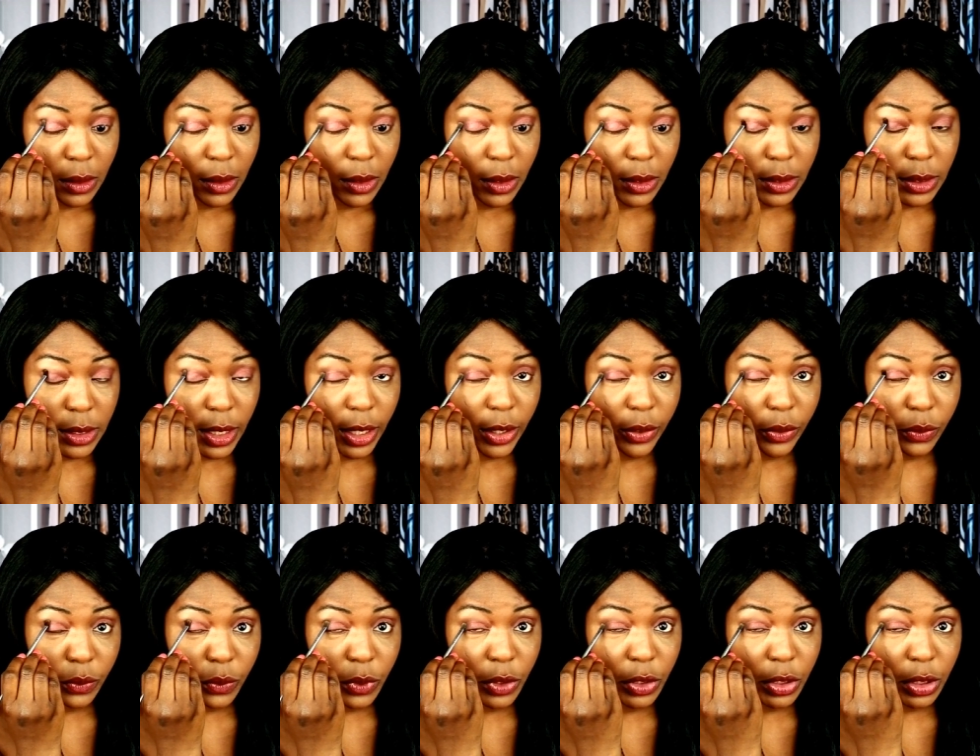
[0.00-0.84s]
it's like
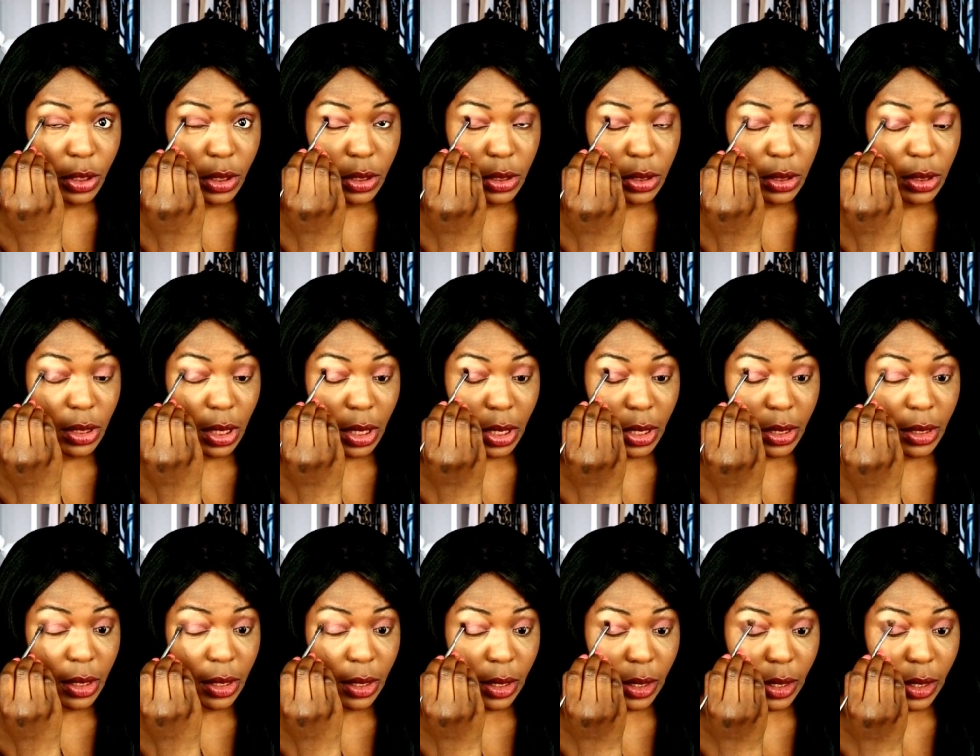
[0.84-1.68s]
three shades darker
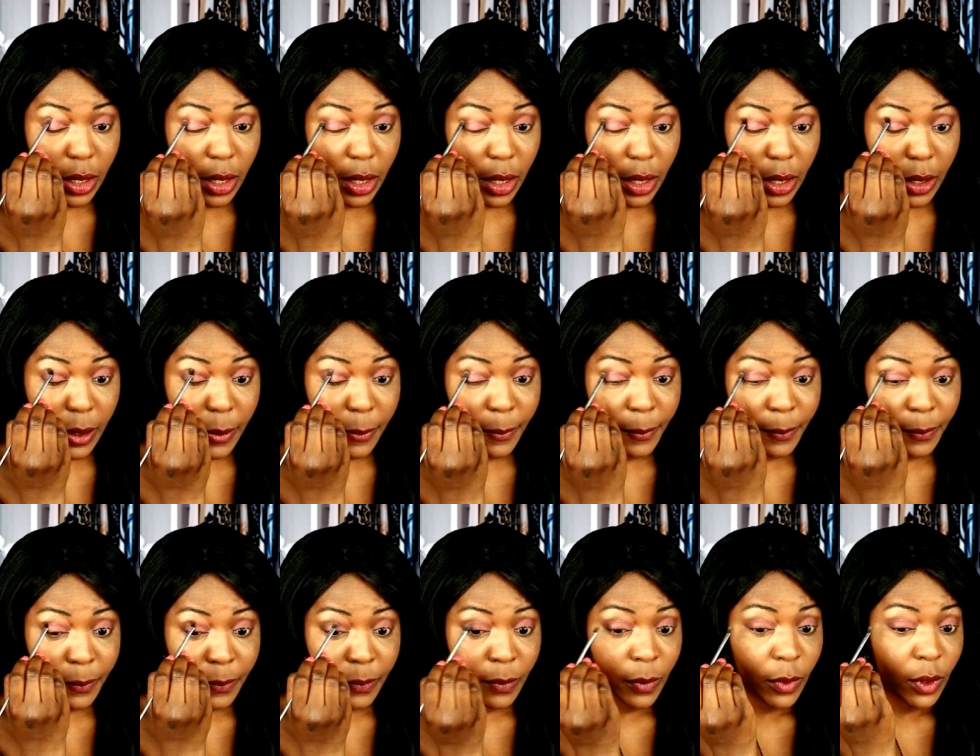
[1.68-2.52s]
than the
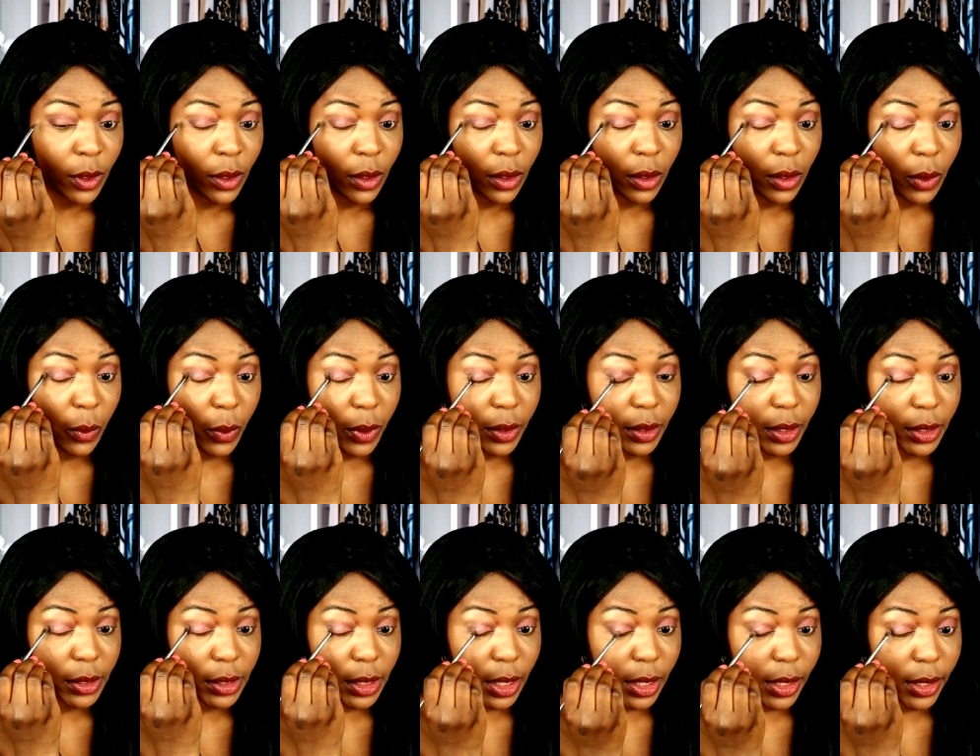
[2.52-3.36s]
the one
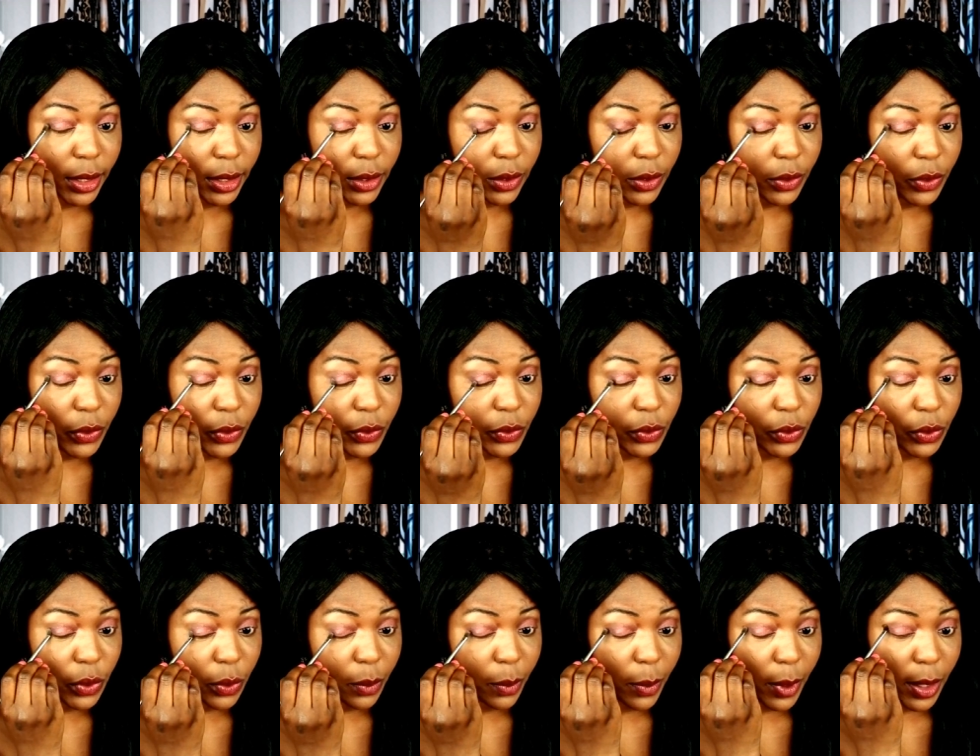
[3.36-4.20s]
that I used
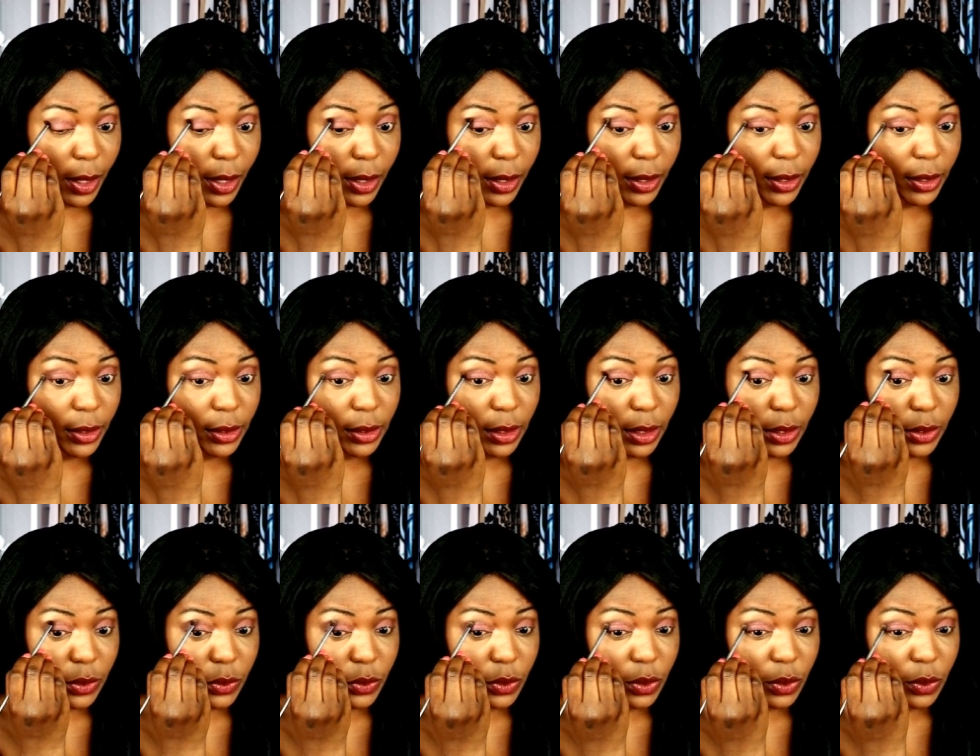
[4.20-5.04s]
on my lid
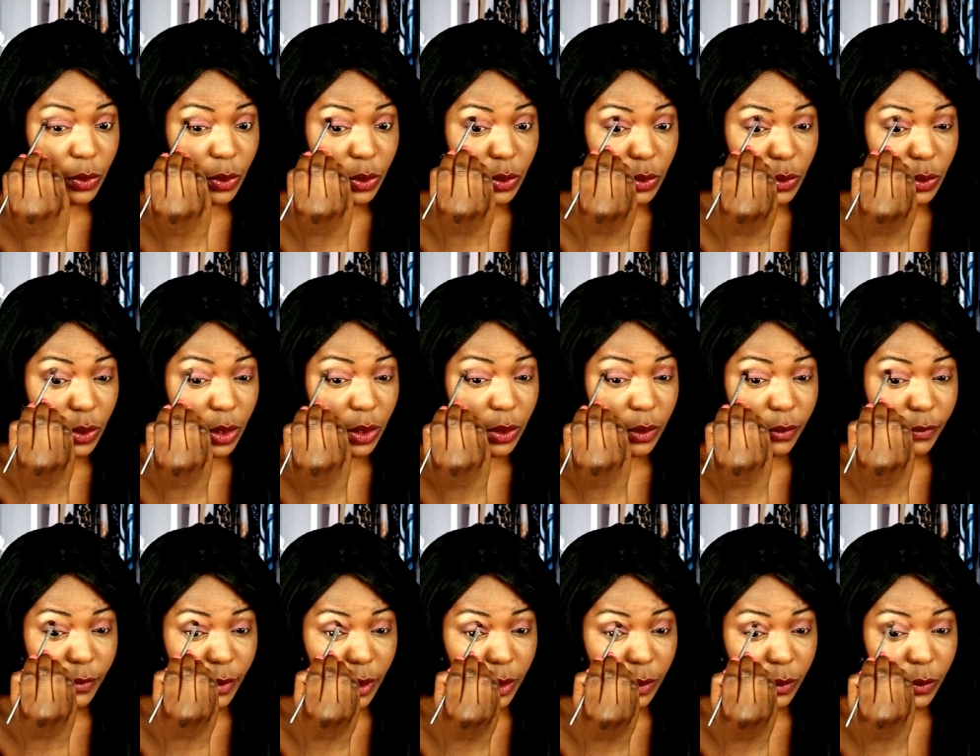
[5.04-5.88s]
and you just want to kind
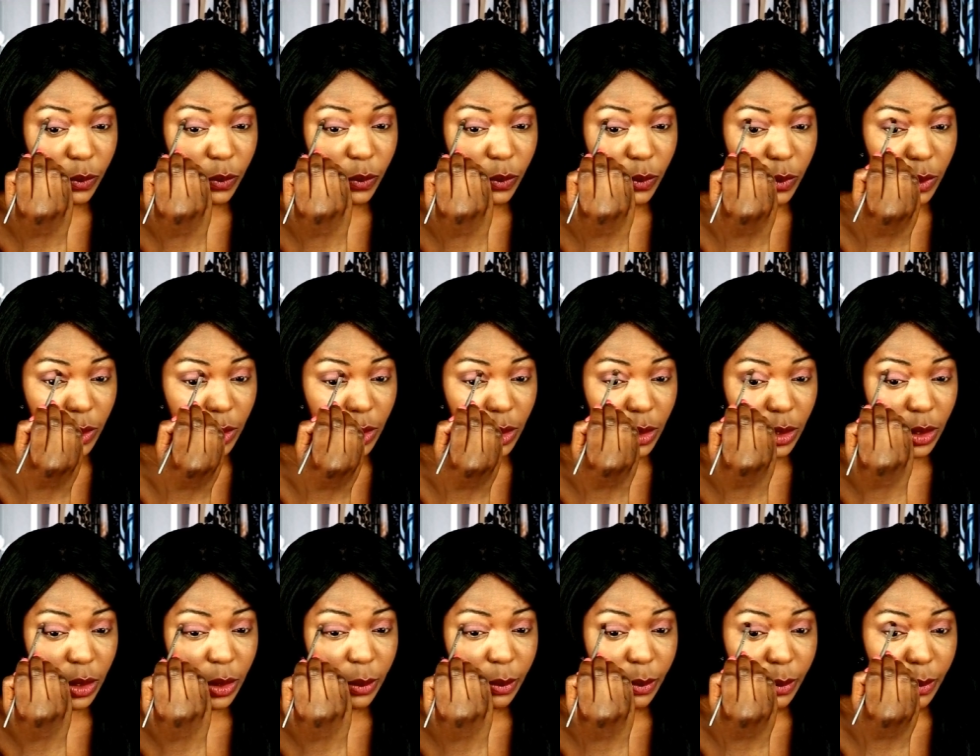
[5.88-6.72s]
of like
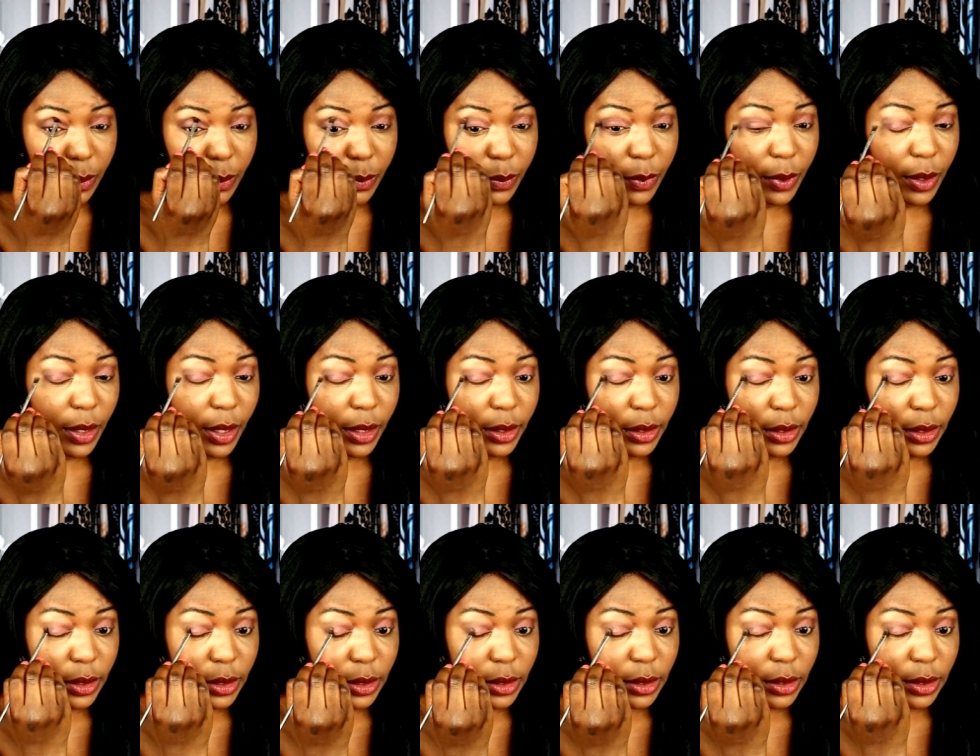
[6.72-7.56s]
really blend
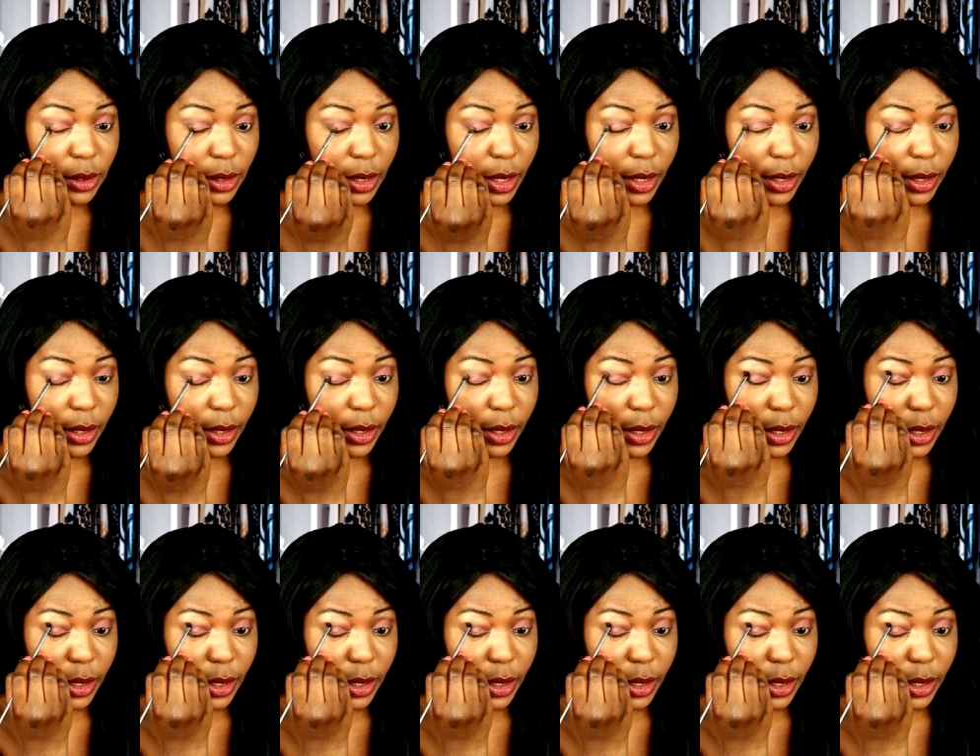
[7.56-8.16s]
it slightly